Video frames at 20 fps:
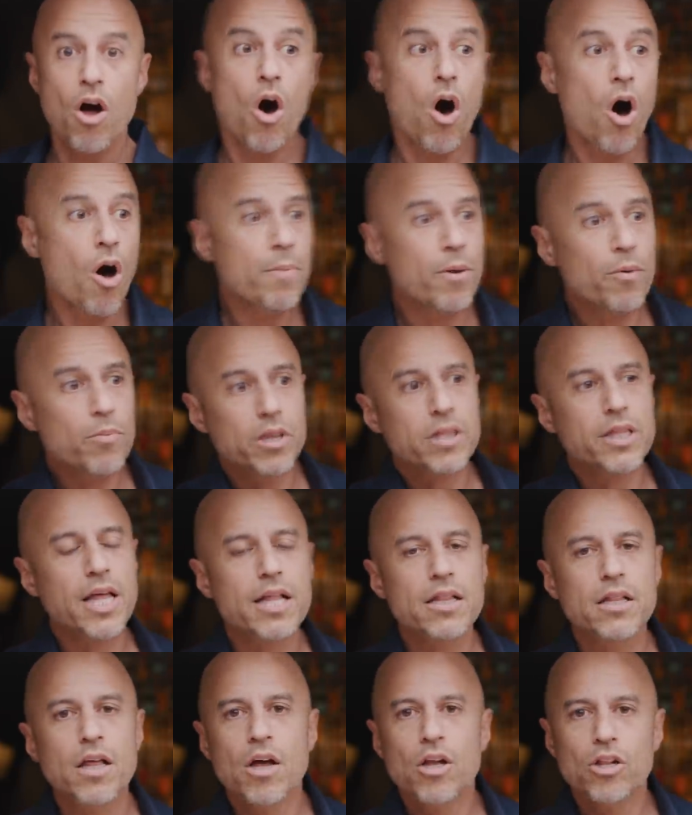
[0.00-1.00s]
Oh, but well,
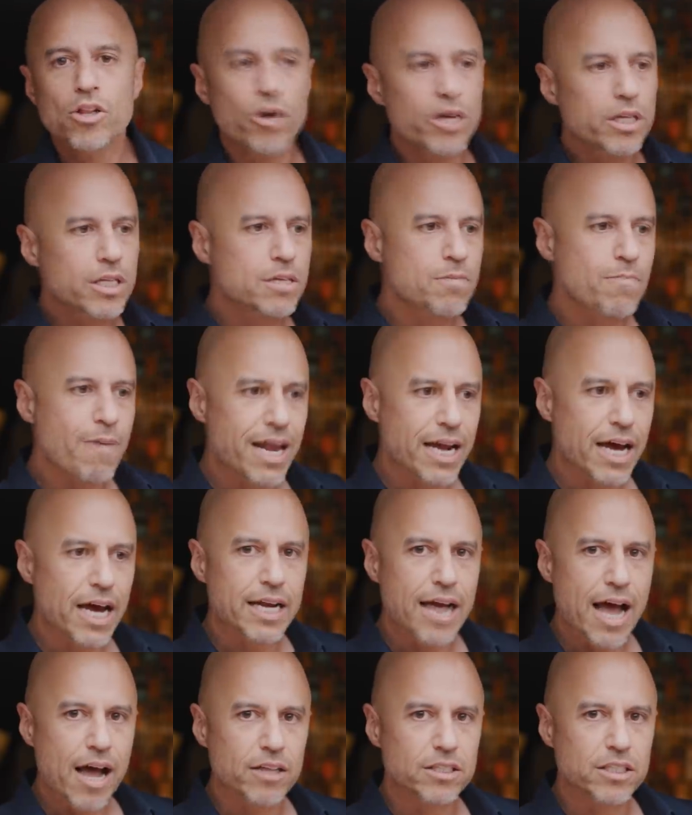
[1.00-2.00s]
then look at this
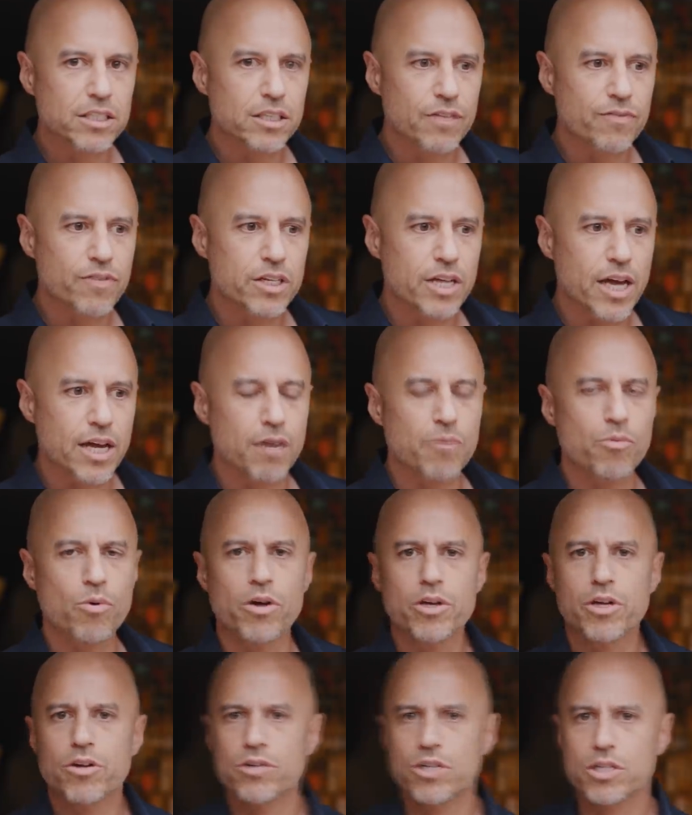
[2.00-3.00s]
meta-analysis of the data.
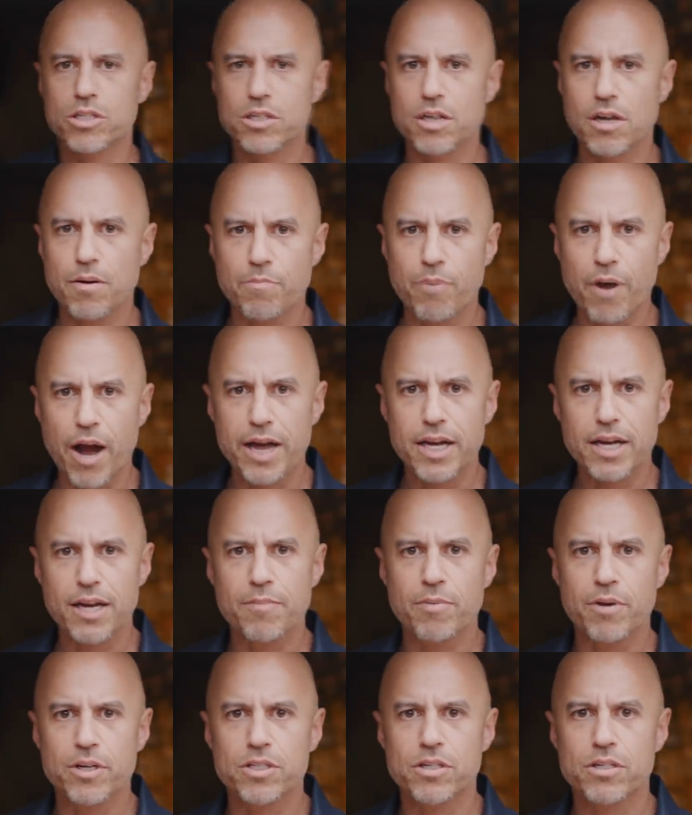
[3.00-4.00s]
Well, you're just combining a
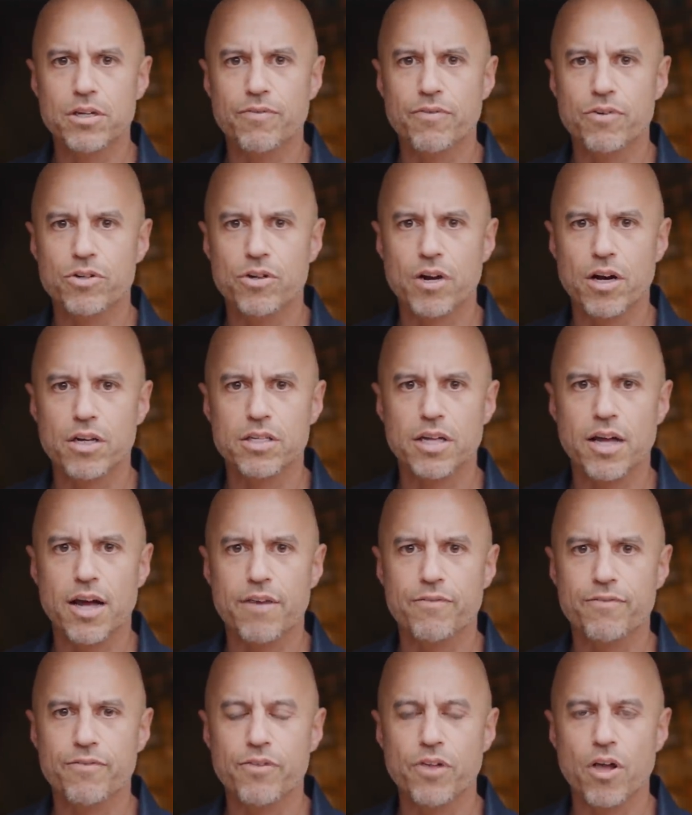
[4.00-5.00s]
bunch of different trials that
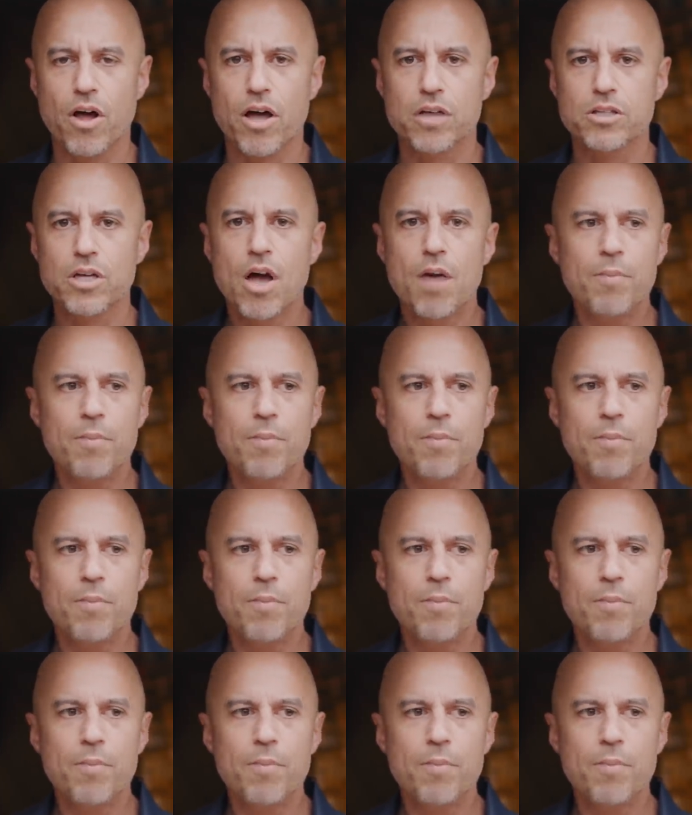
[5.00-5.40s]
have flaws.